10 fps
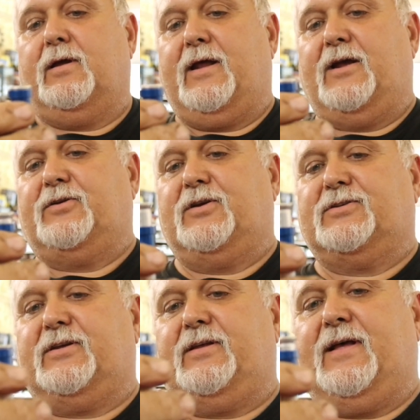As you can
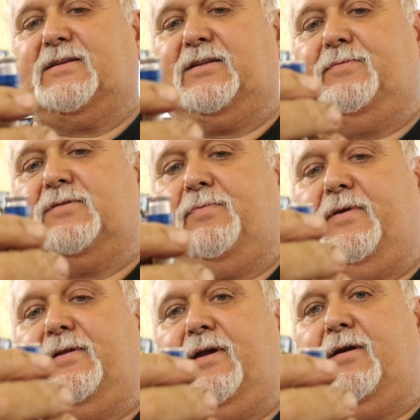see, that slips up
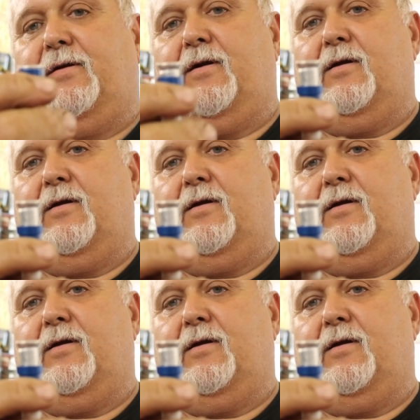in there